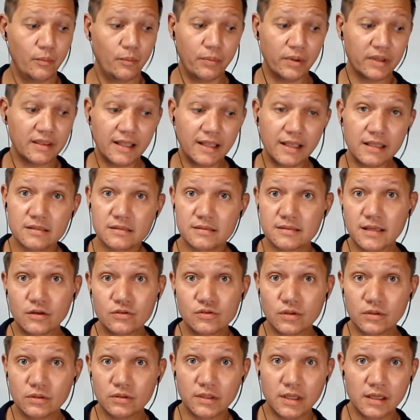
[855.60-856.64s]
But that's
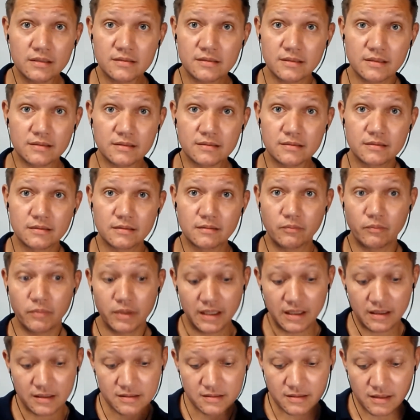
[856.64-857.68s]
total nonsense,
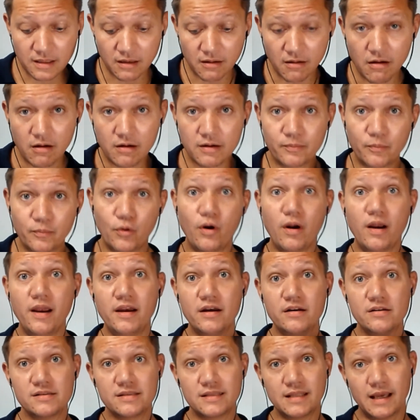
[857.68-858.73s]
because there are
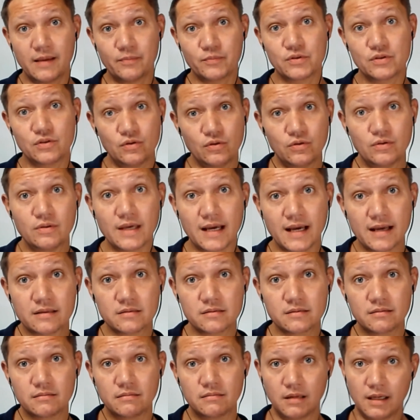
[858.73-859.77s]
prior steps to
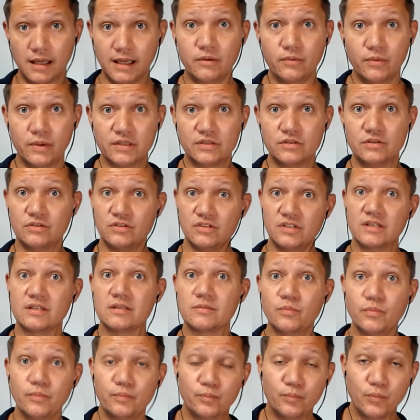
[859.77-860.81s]
that, like what you
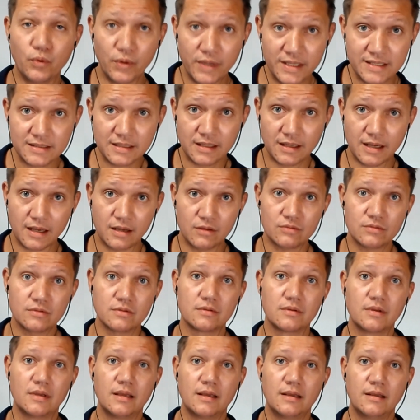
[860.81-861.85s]
just pointed out,
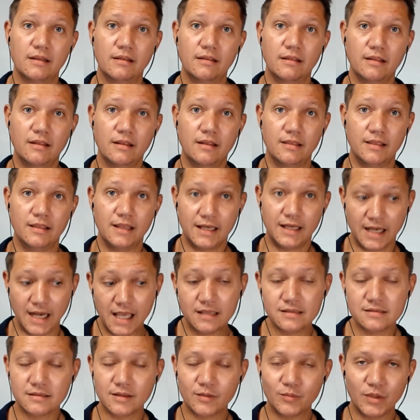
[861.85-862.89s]
that
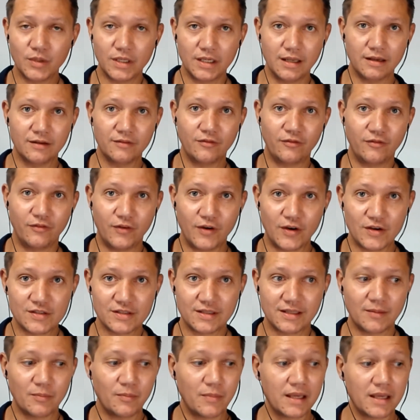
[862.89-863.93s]
needs to be done
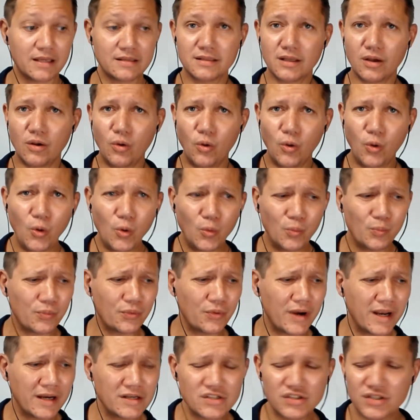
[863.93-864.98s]
first, that makes the whole
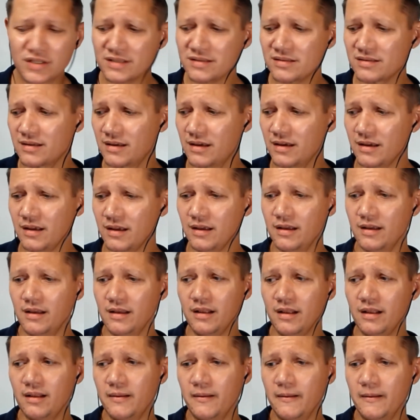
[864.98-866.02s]
precious
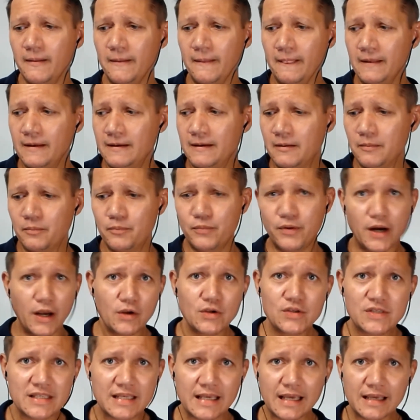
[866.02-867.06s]

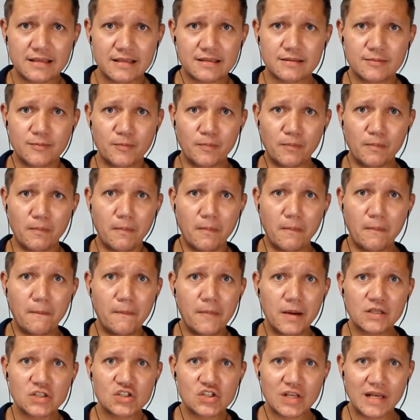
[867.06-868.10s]
process
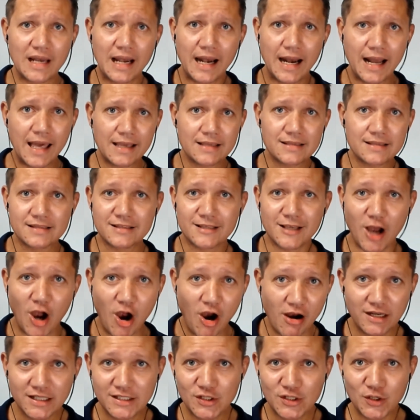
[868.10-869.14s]
much less
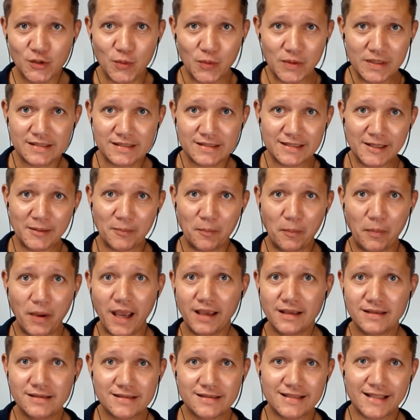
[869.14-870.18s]
arduous and
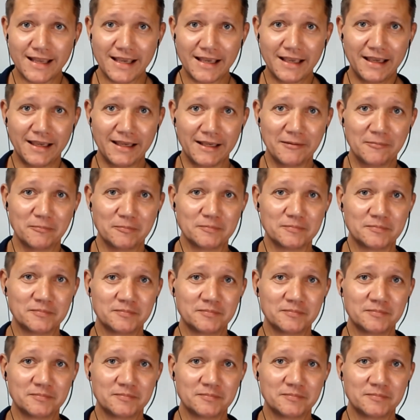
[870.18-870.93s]
painstaking.